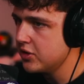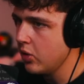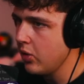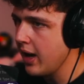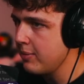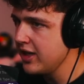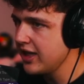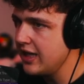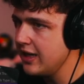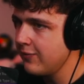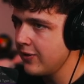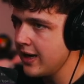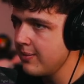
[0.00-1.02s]
So I'm going to
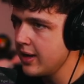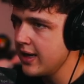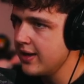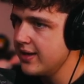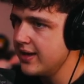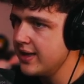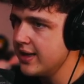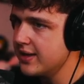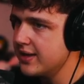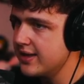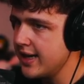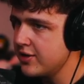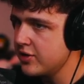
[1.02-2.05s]
keyframe the
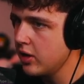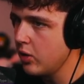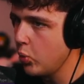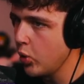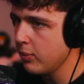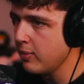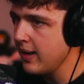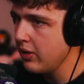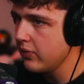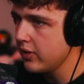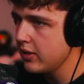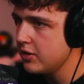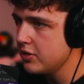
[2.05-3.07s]
center warp amount